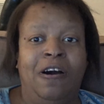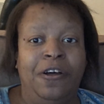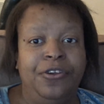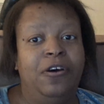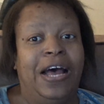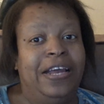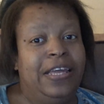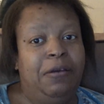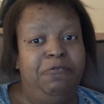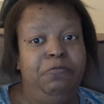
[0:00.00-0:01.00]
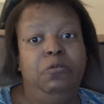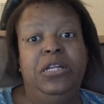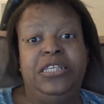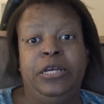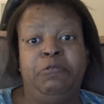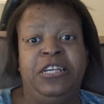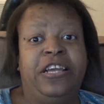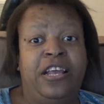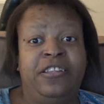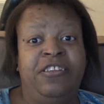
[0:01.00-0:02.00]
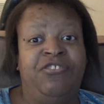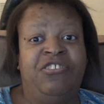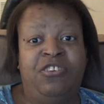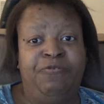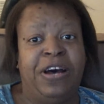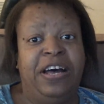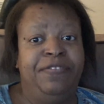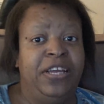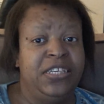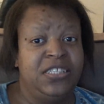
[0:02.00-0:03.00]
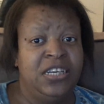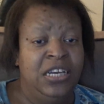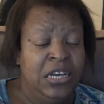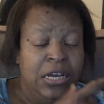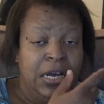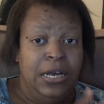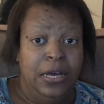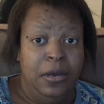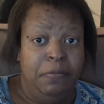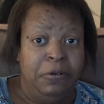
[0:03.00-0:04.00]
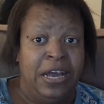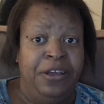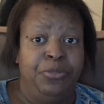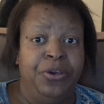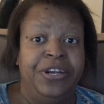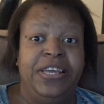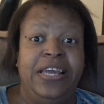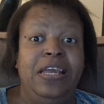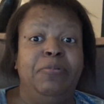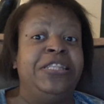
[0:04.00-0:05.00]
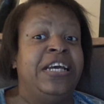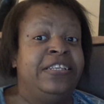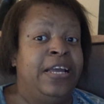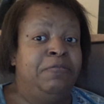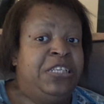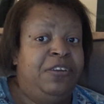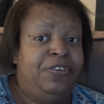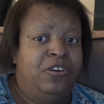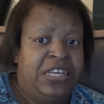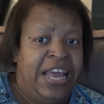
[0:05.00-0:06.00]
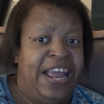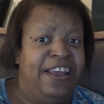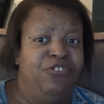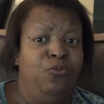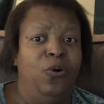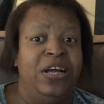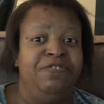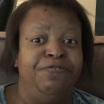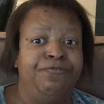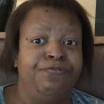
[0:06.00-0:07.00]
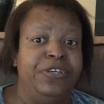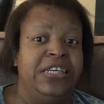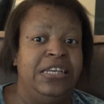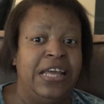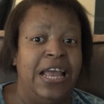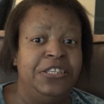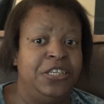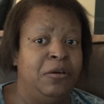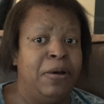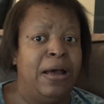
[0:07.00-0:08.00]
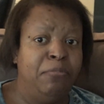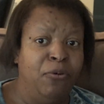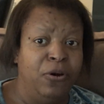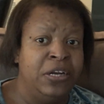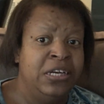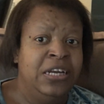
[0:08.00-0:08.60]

Although I am really tempted to get the 65-inch 930E, but that damn TV only has one freaking HDMI port